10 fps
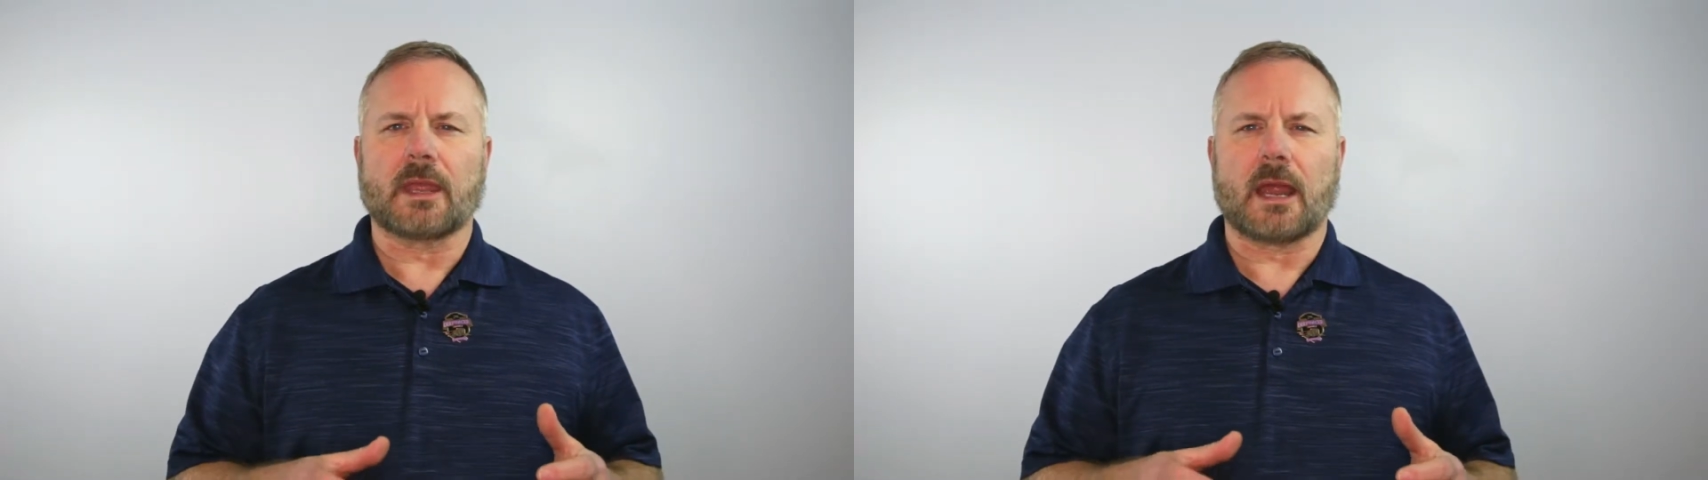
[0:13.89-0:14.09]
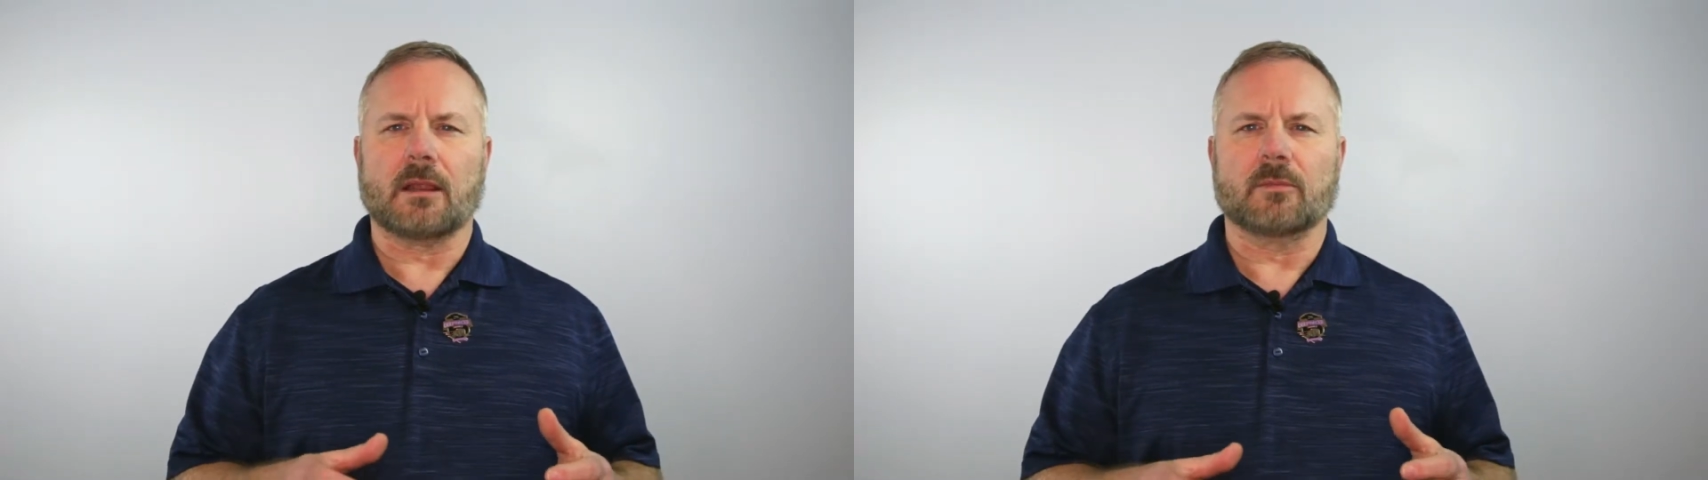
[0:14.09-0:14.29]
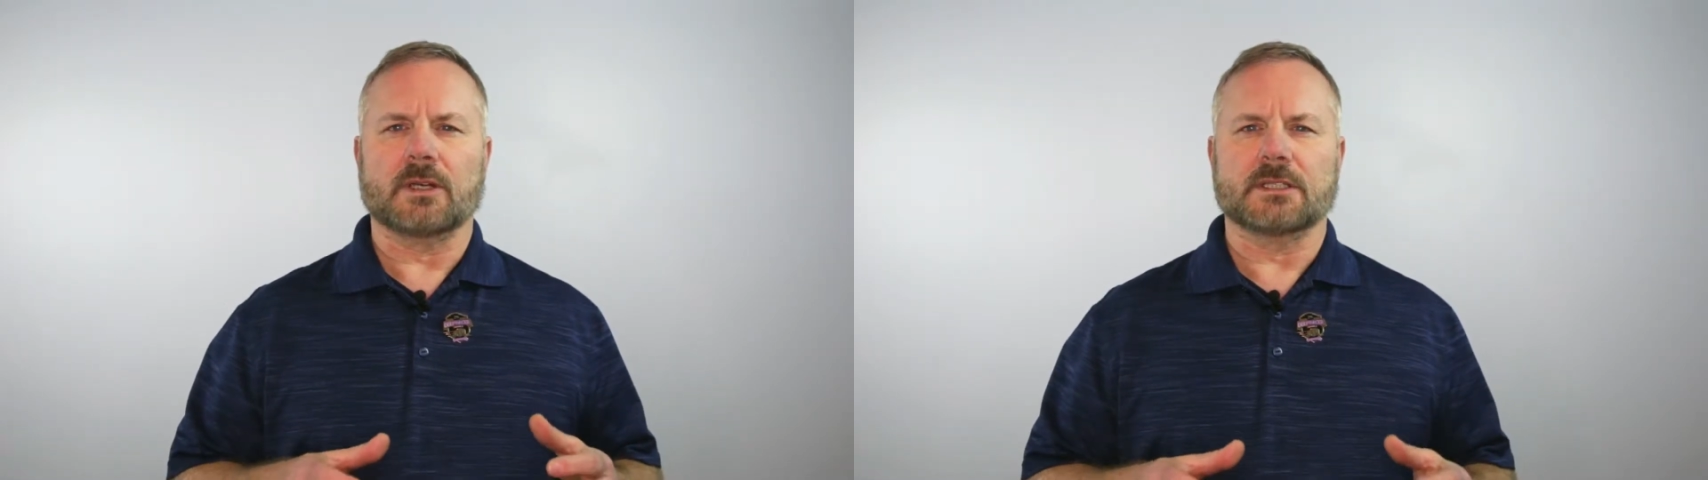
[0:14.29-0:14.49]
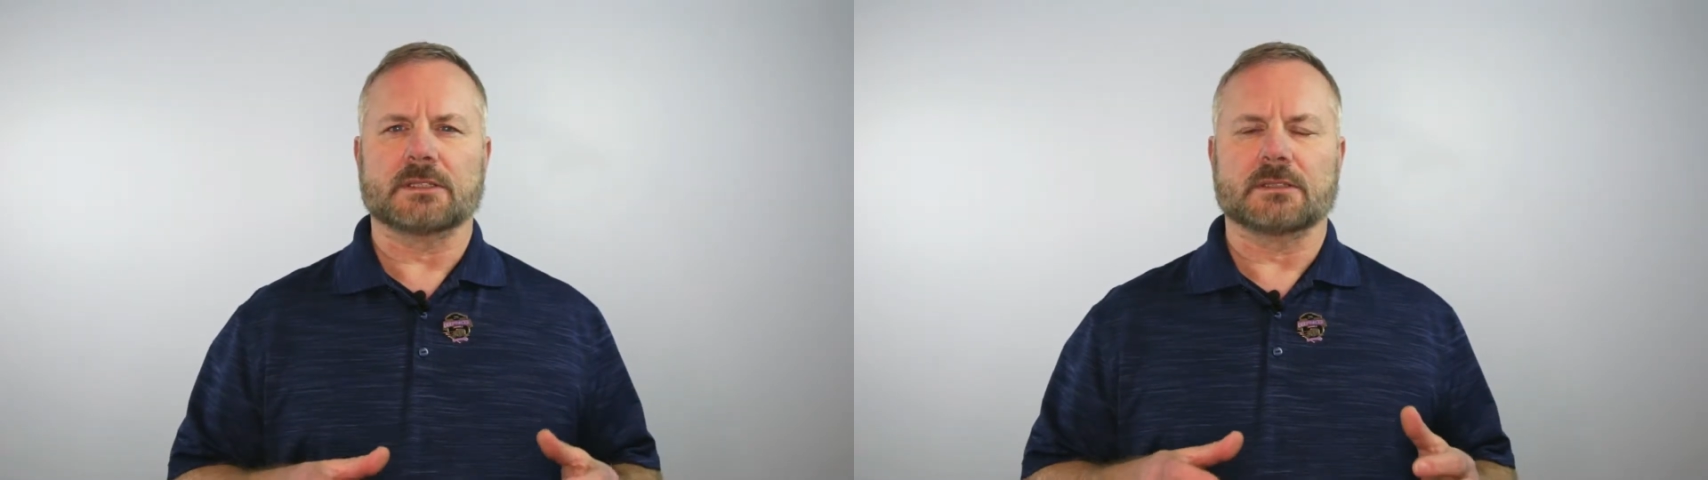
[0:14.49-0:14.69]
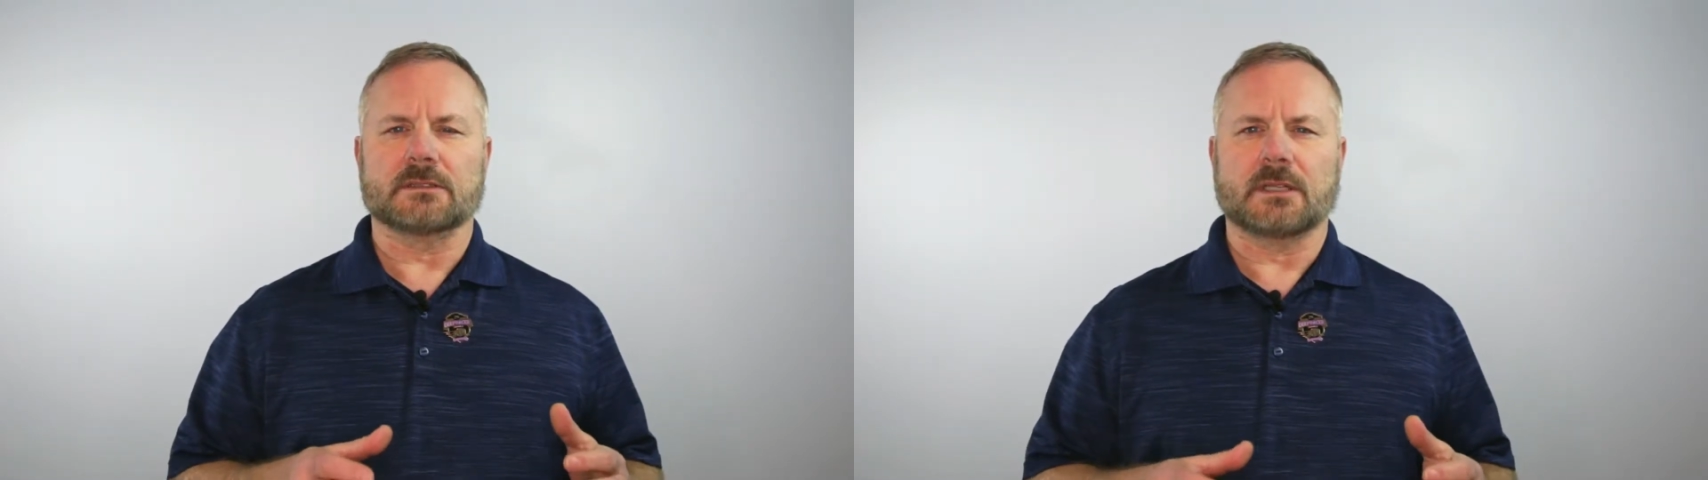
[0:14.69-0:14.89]

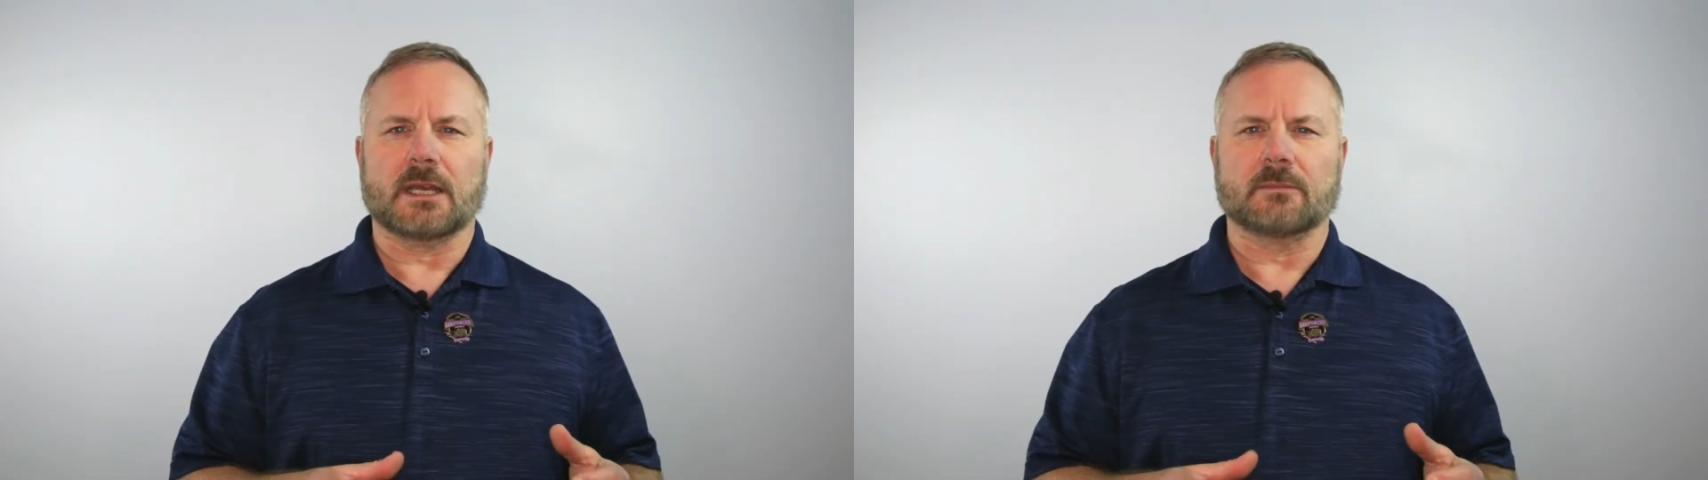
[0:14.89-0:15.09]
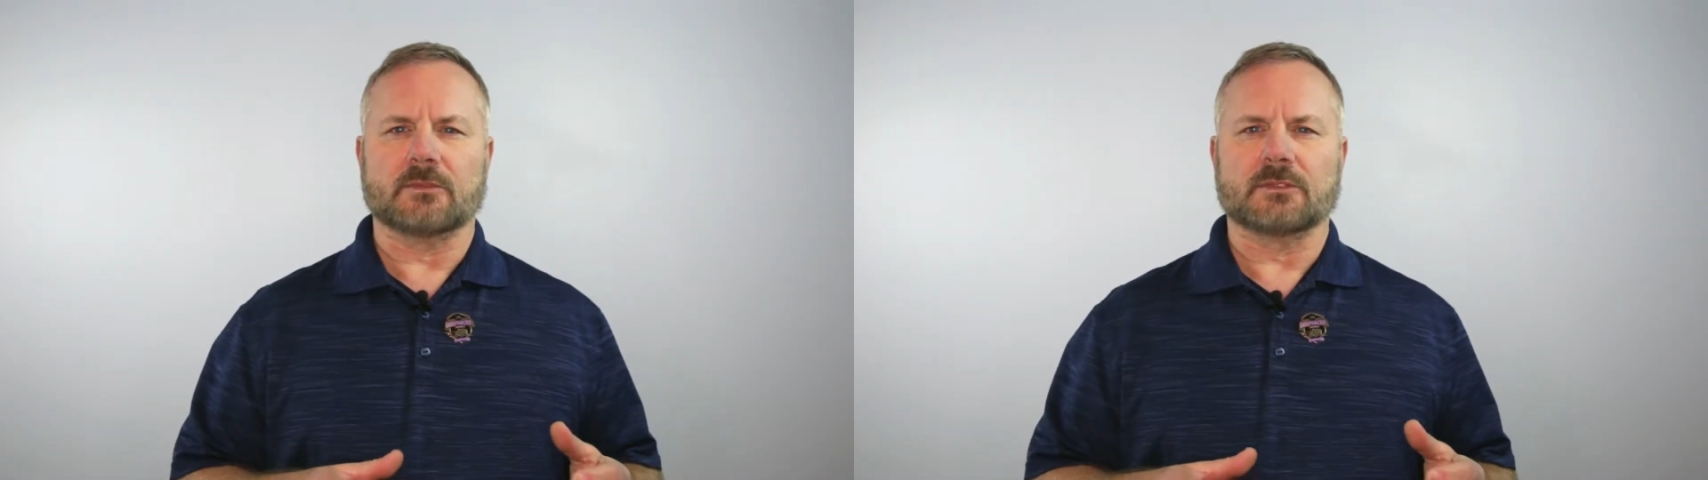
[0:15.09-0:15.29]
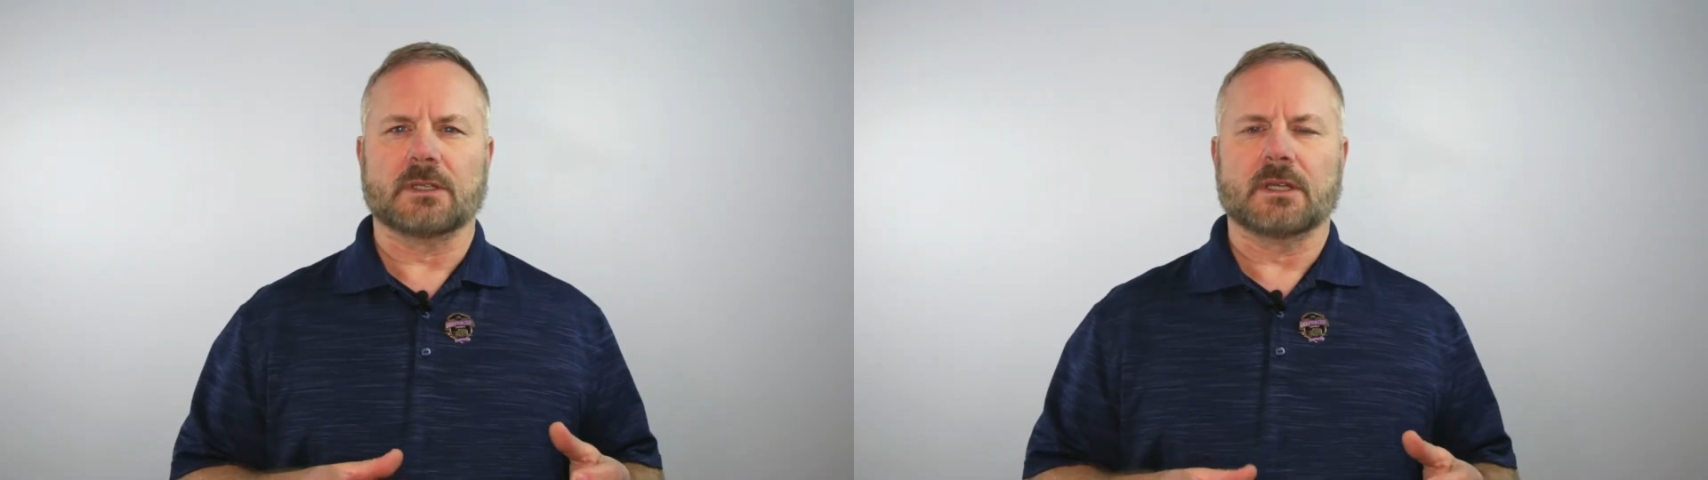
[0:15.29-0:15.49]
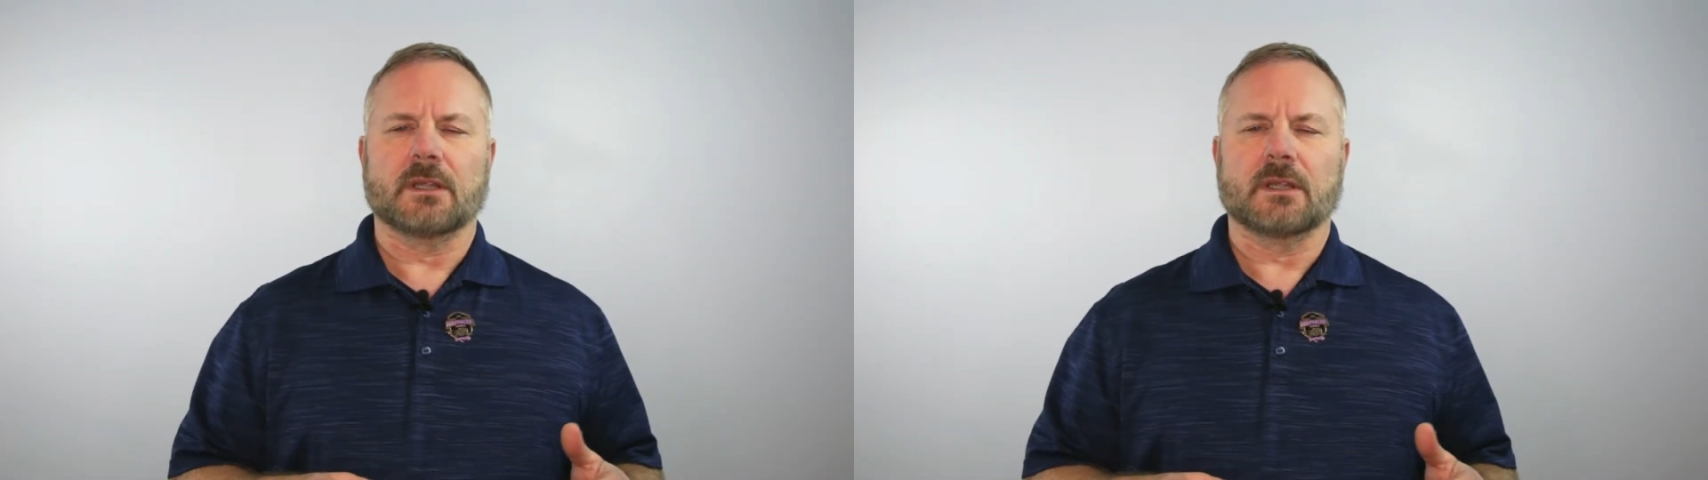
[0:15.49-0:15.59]
calibration steps